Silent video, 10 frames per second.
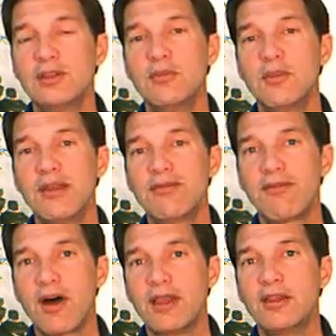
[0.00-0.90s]
You may
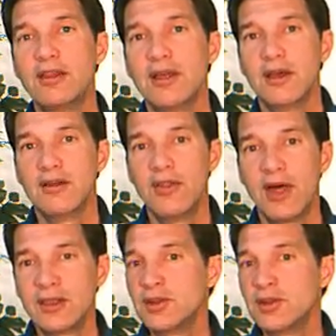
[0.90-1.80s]
find
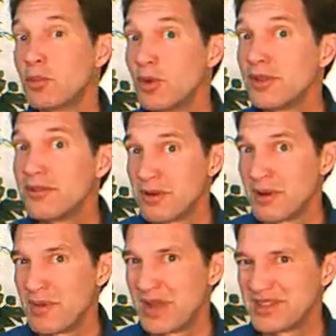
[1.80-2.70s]
that you don't breathe
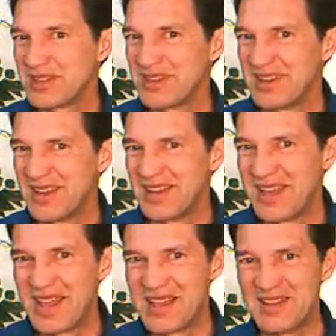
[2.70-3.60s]
very much,
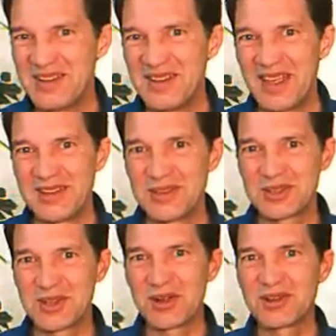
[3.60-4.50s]
and as you
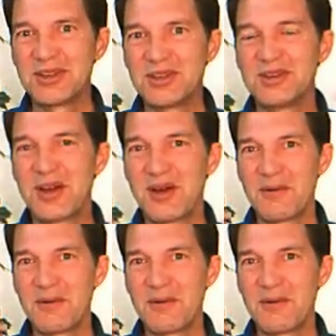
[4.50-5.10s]
start to